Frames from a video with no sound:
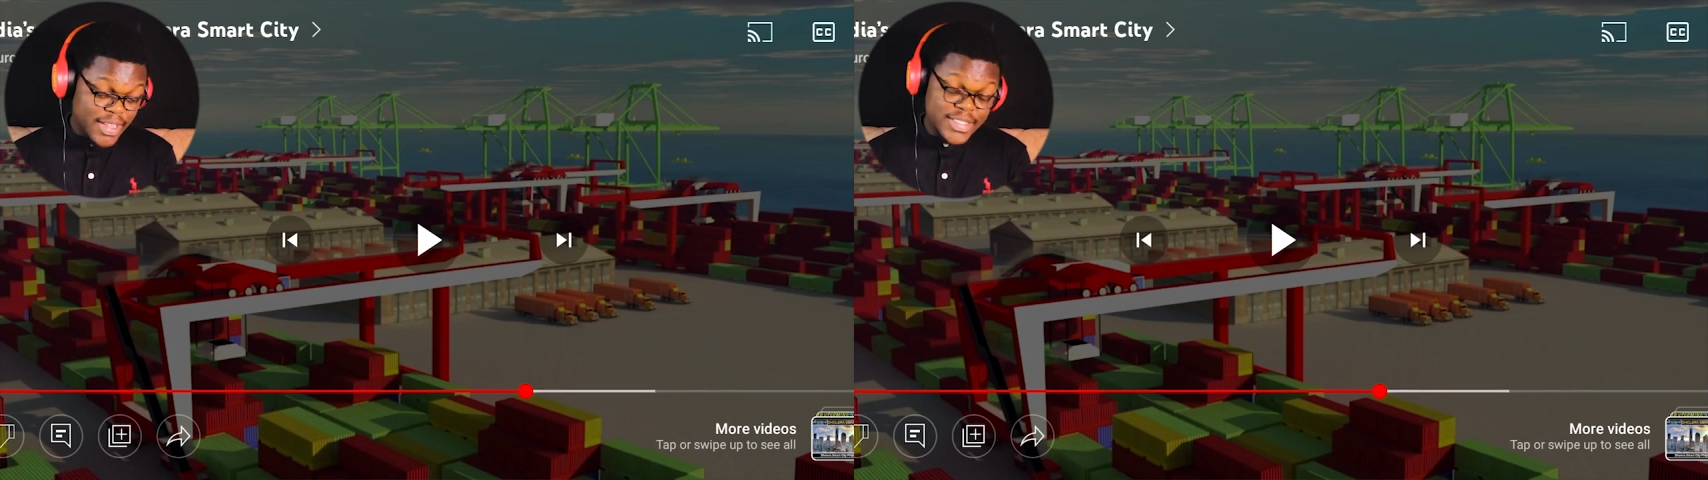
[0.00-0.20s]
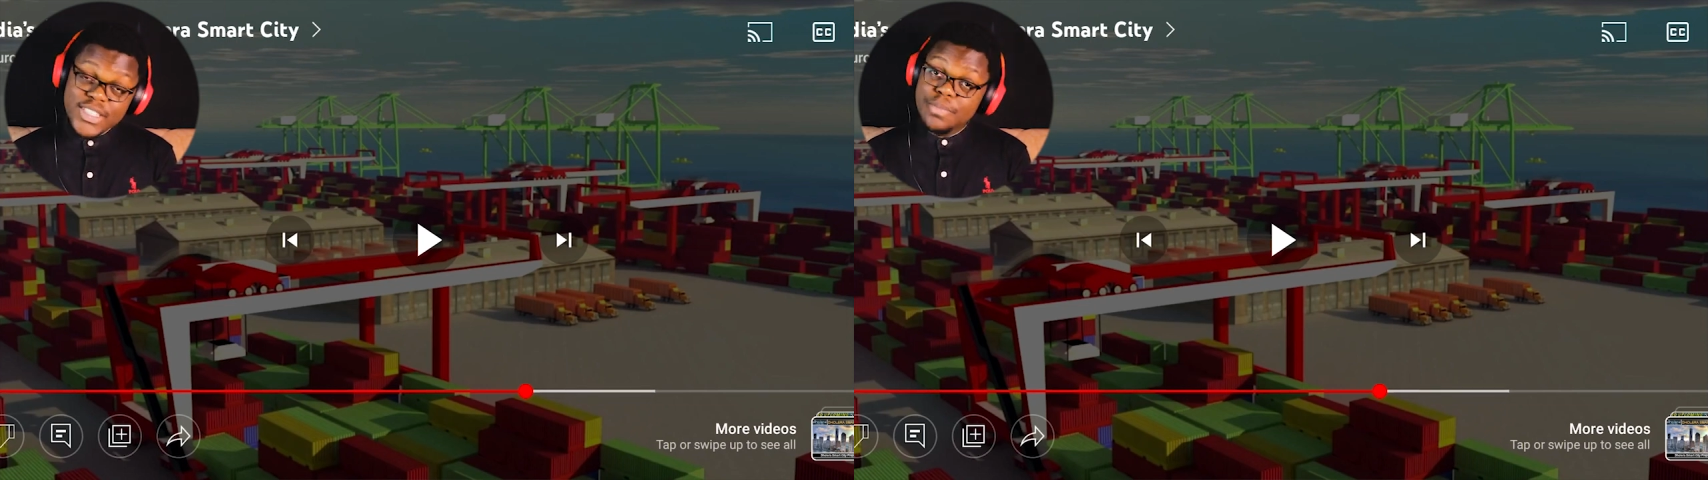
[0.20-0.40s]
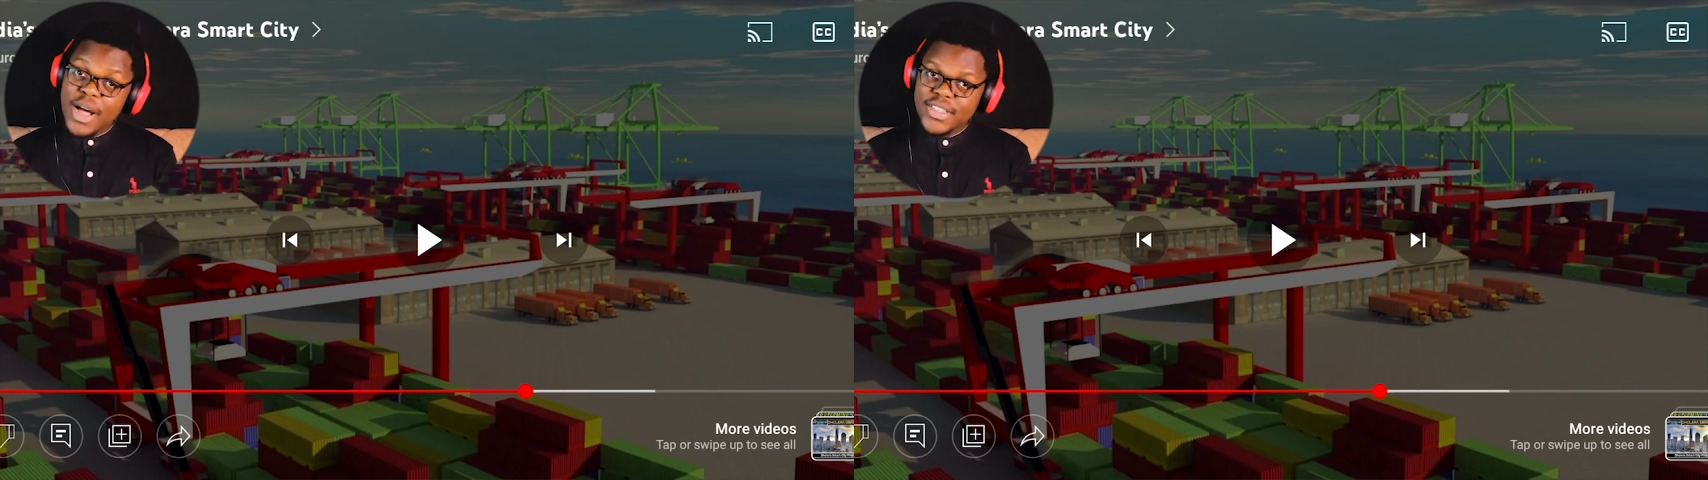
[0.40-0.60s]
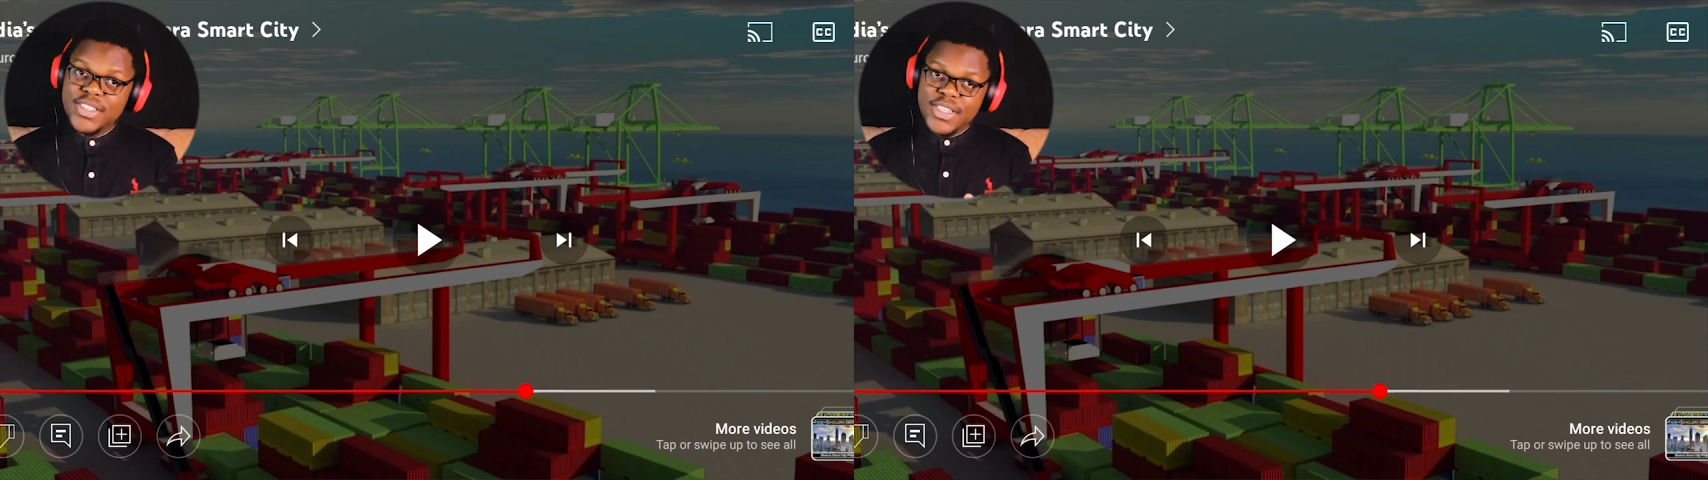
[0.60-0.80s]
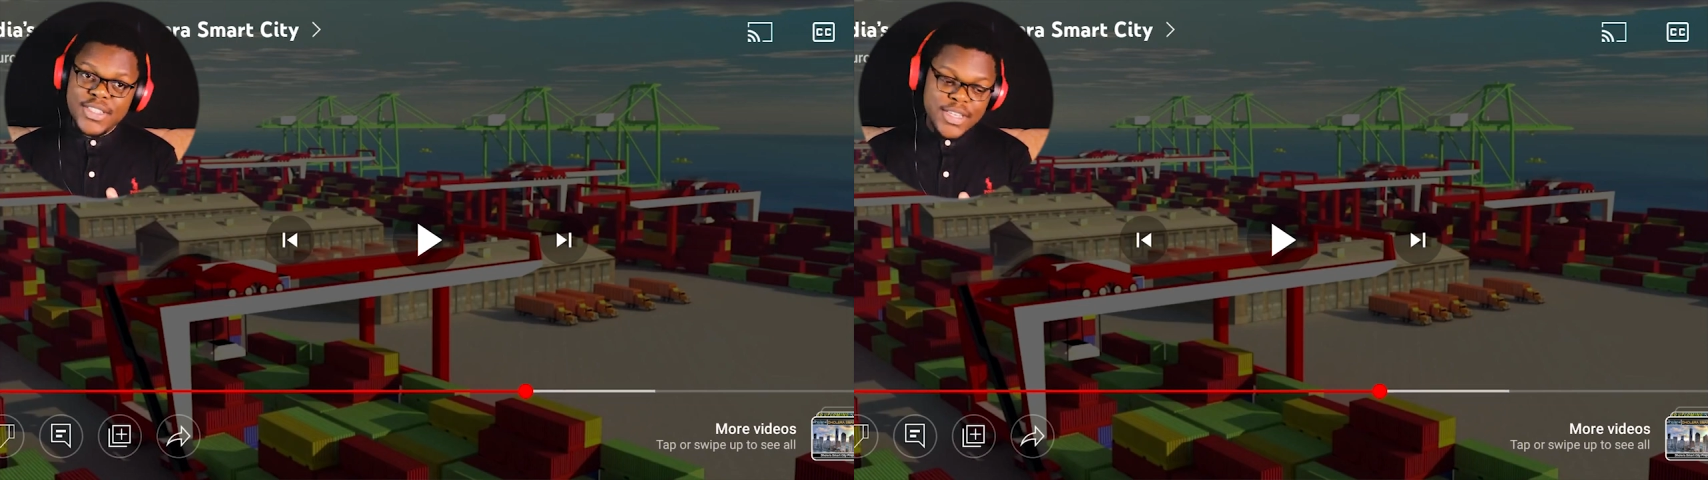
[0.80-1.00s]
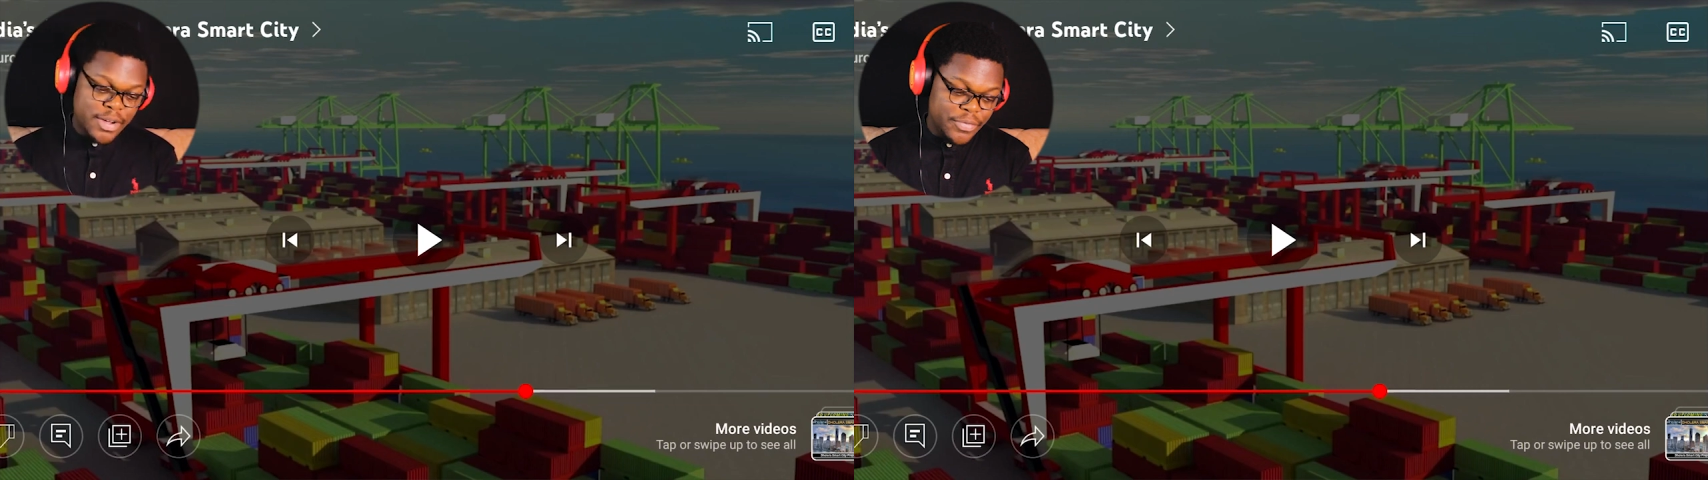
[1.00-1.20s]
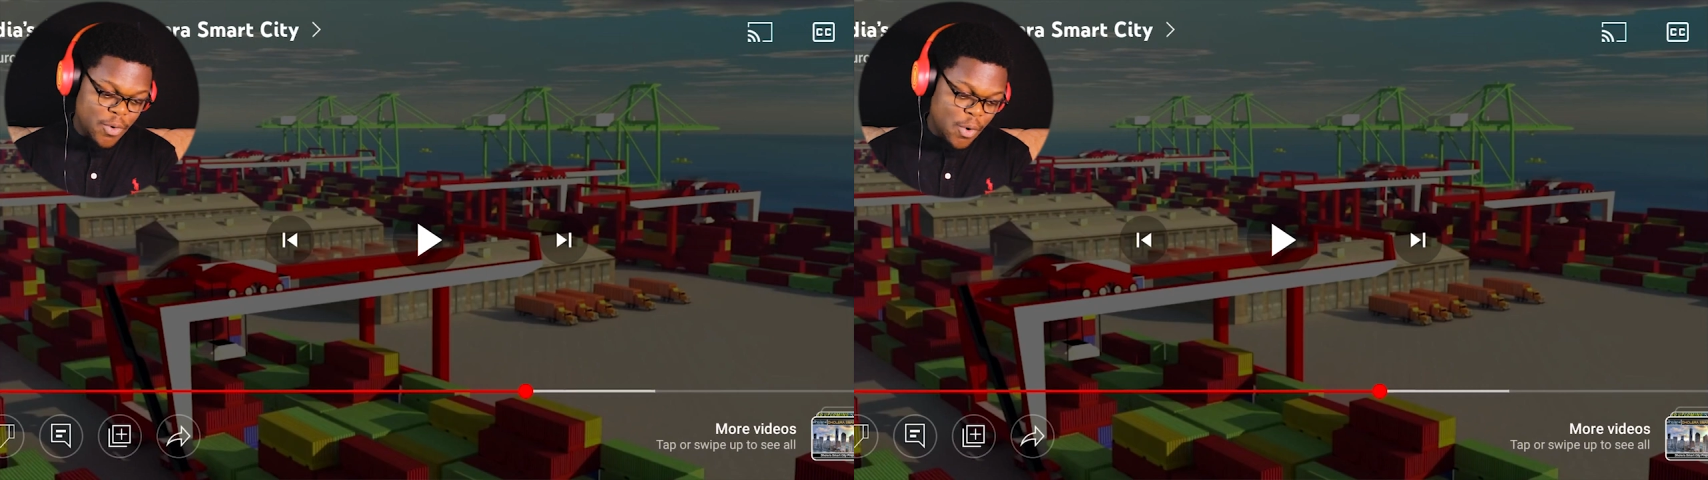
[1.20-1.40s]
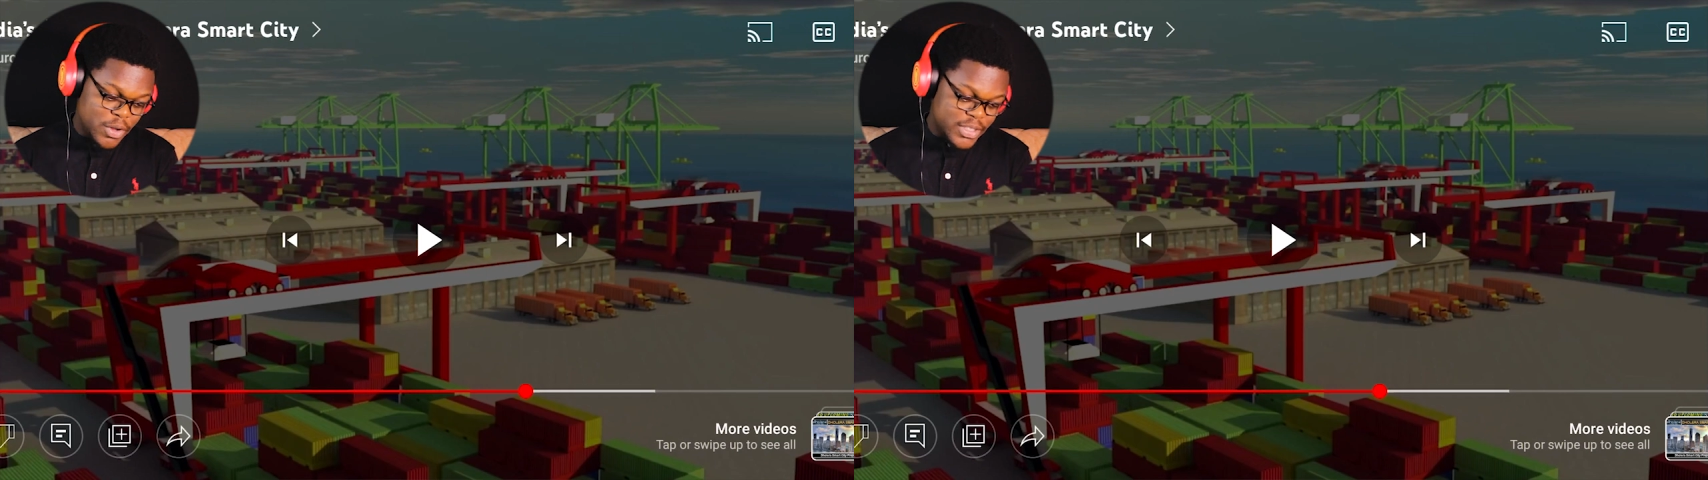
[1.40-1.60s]
it's a smart city, of
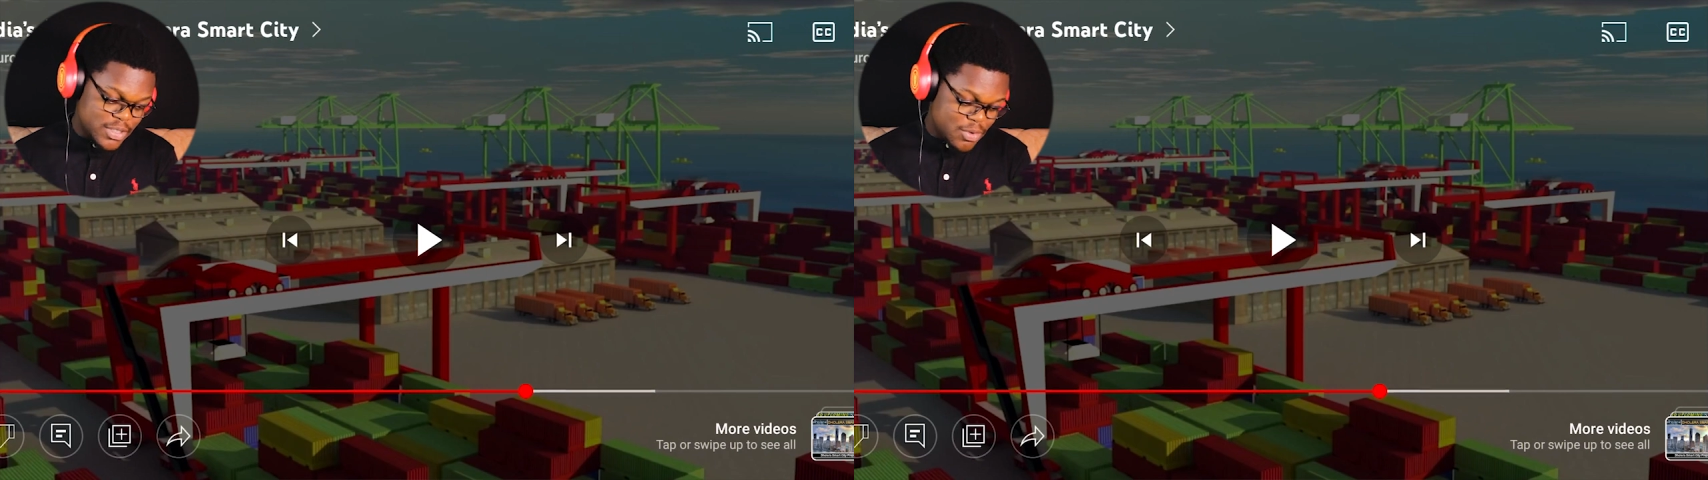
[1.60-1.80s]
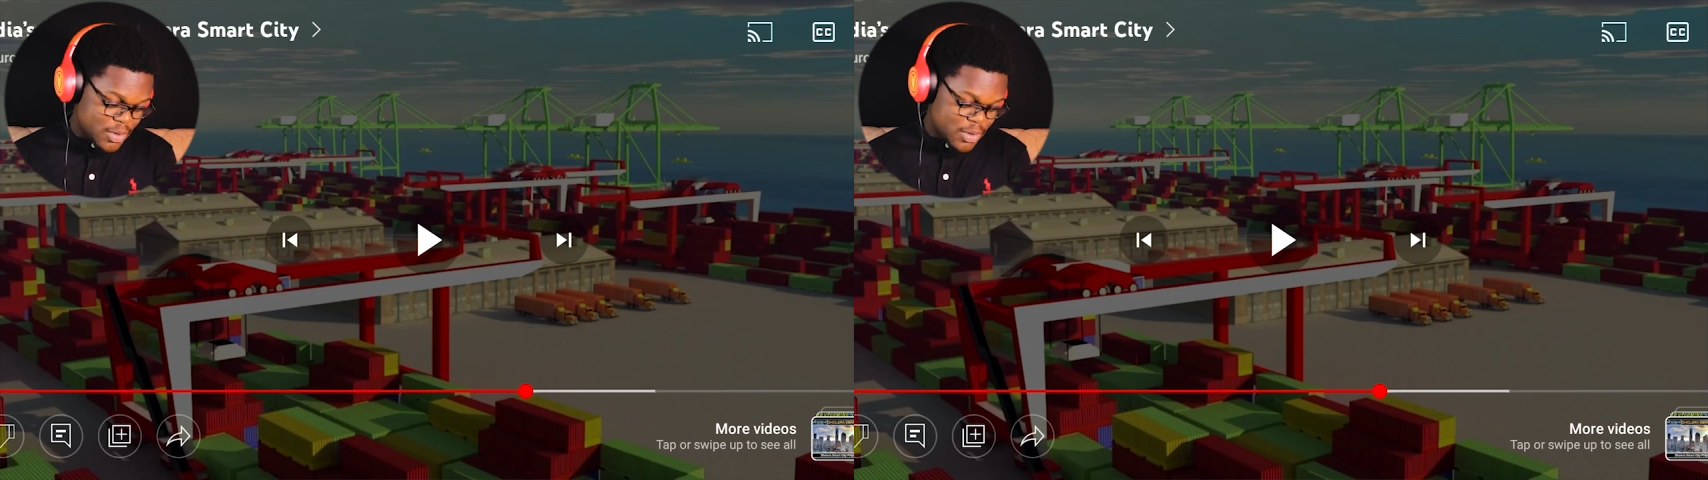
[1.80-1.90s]
course,